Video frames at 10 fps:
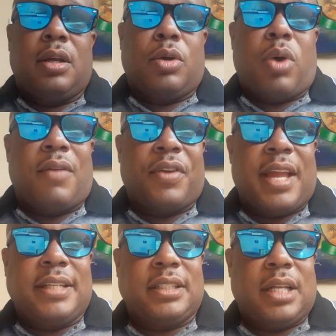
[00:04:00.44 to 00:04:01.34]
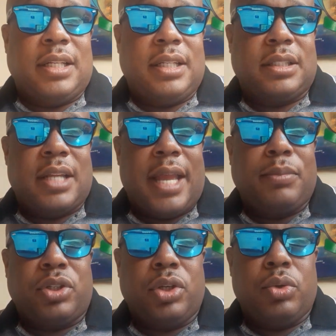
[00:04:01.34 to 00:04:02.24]
qualifications I just named
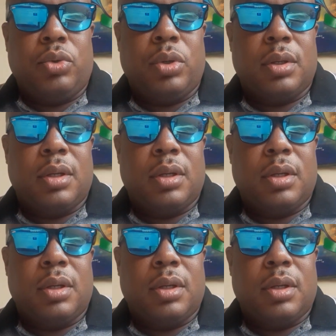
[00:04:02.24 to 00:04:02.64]
to you